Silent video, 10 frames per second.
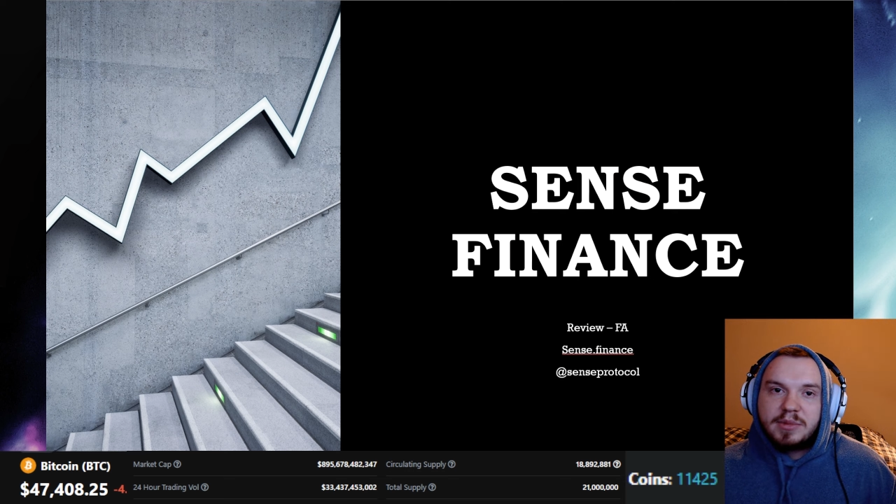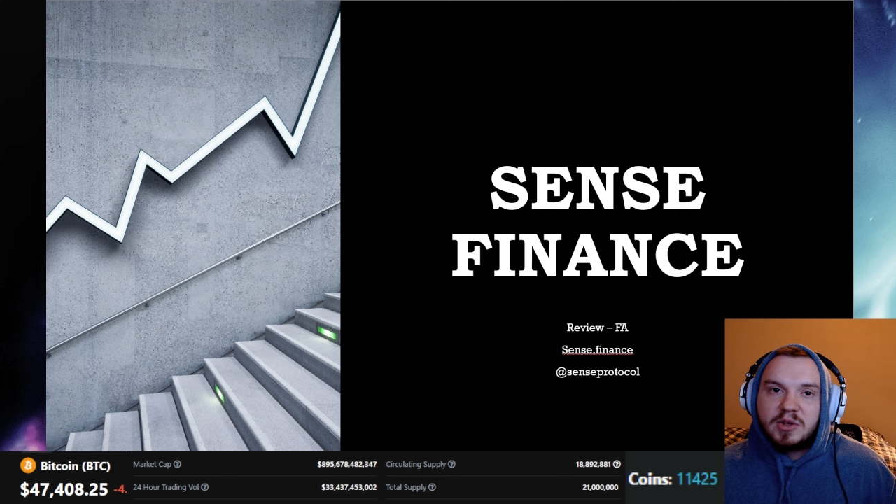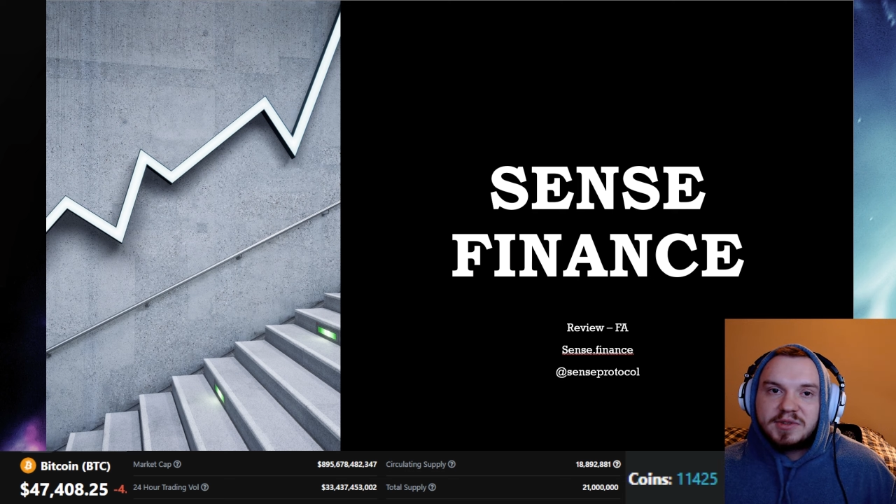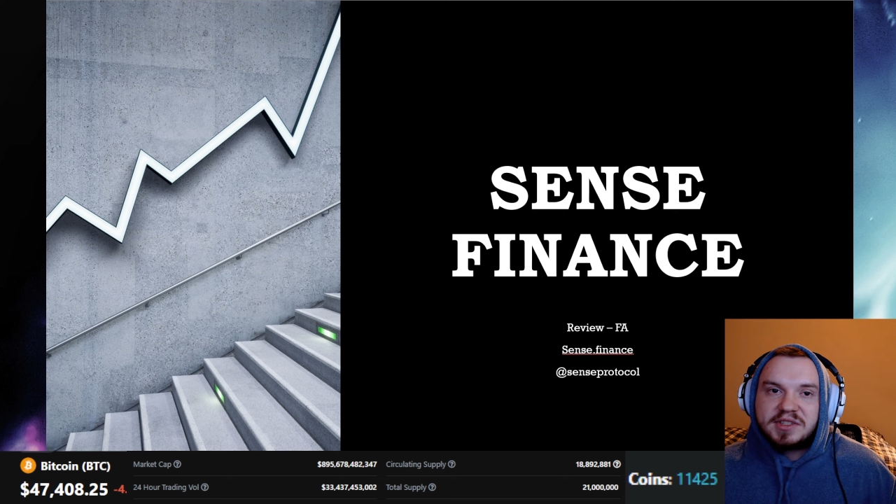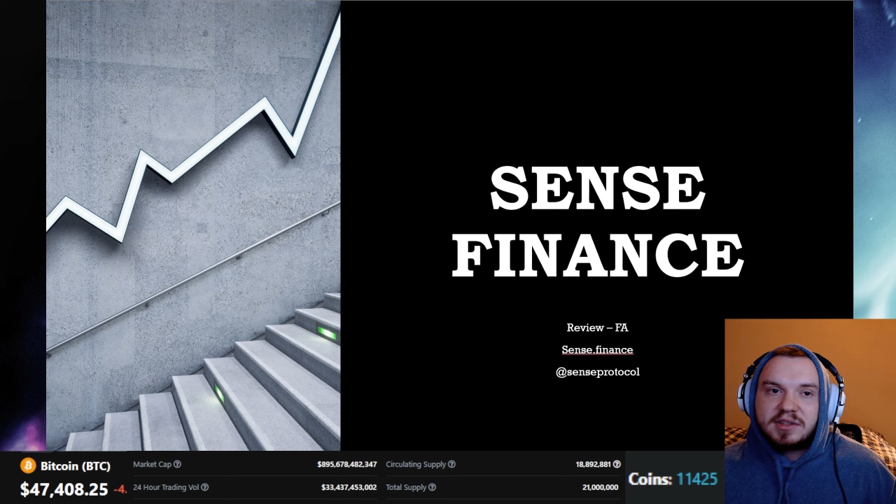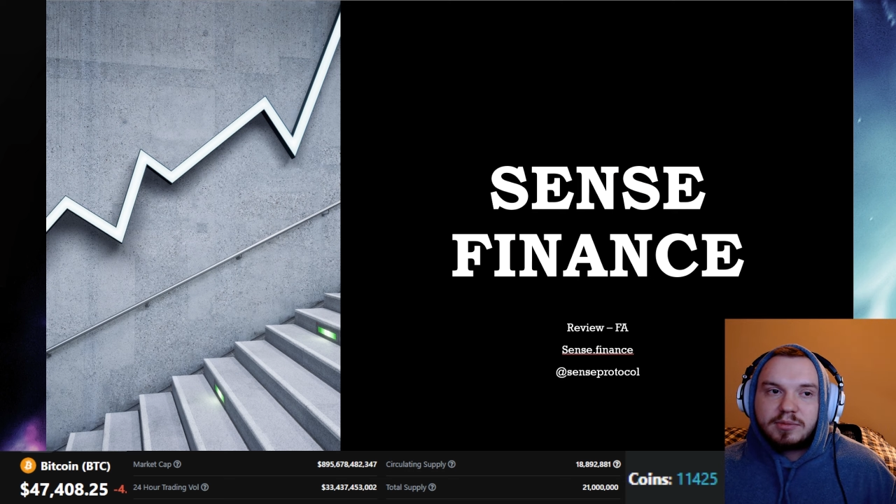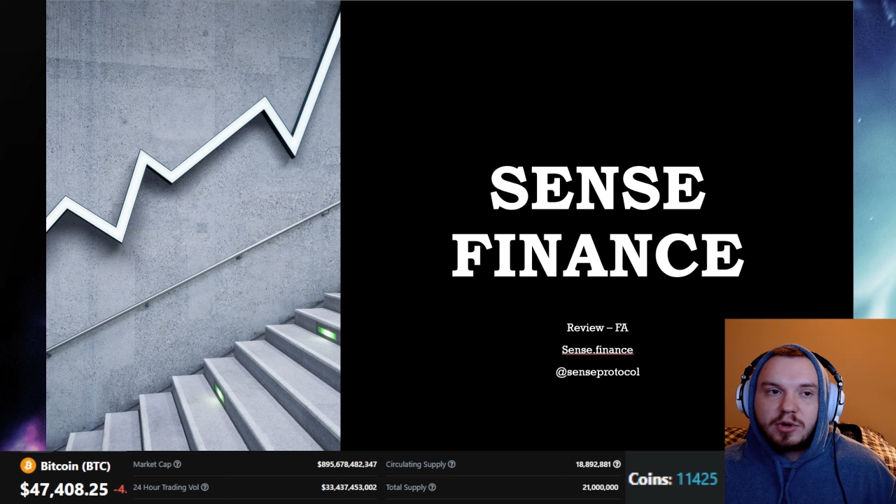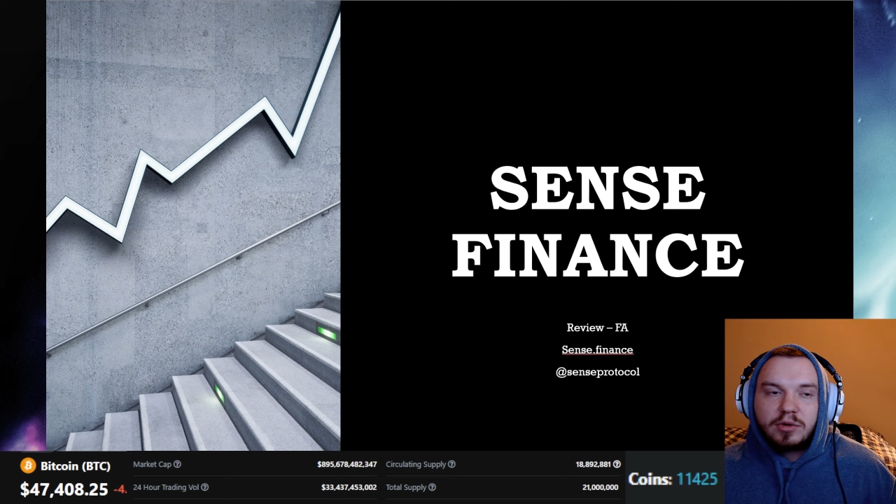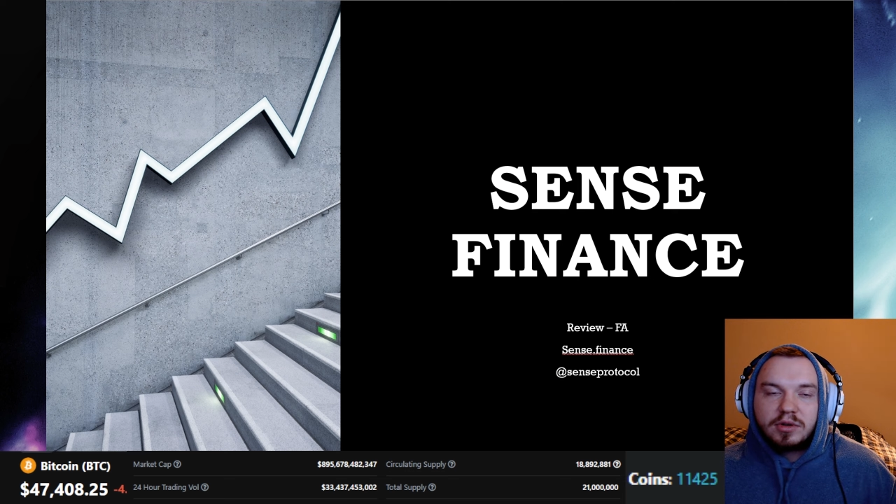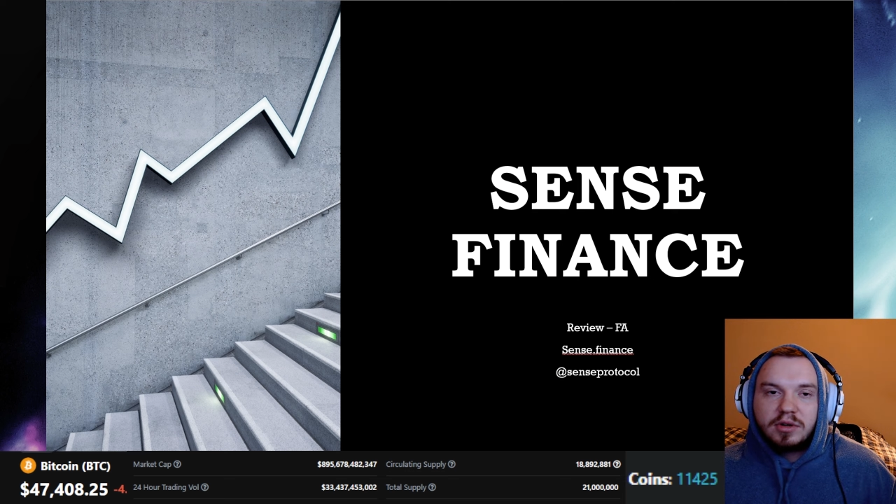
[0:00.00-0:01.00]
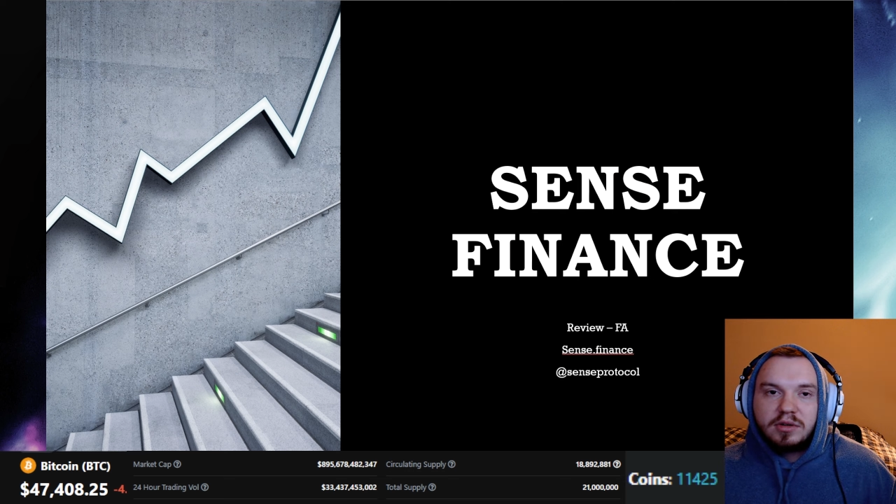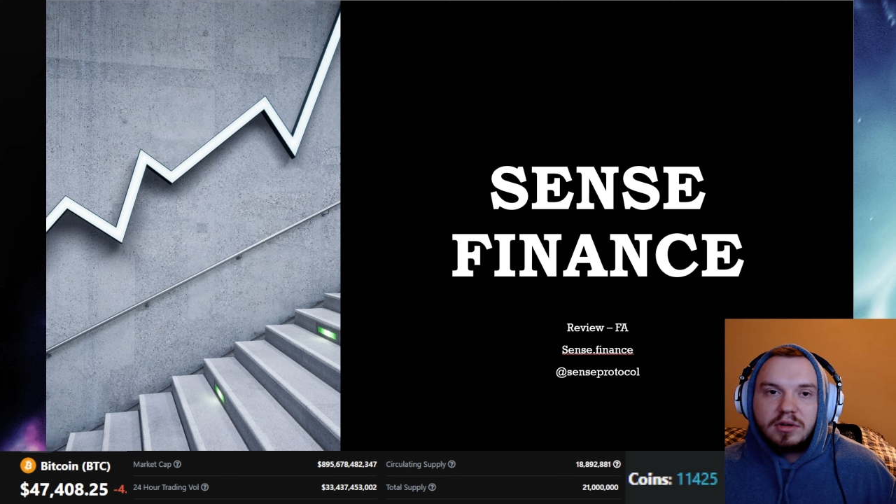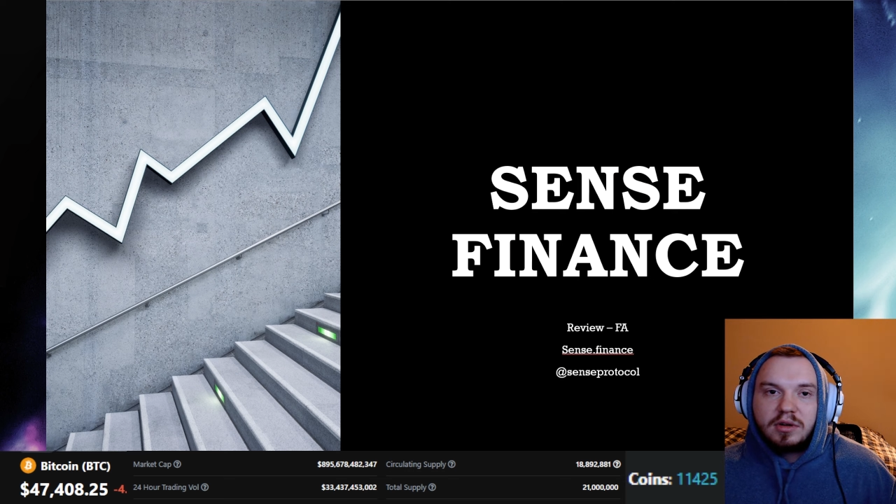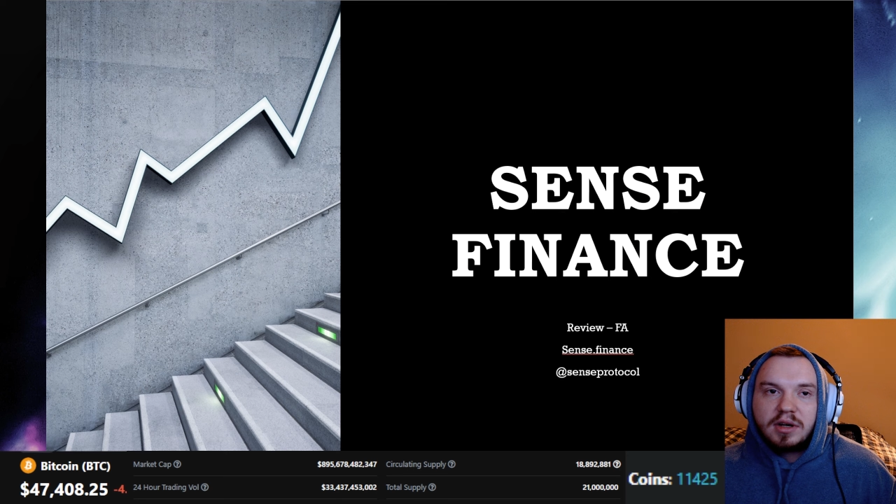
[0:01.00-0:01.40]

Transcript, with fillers: using the protocol.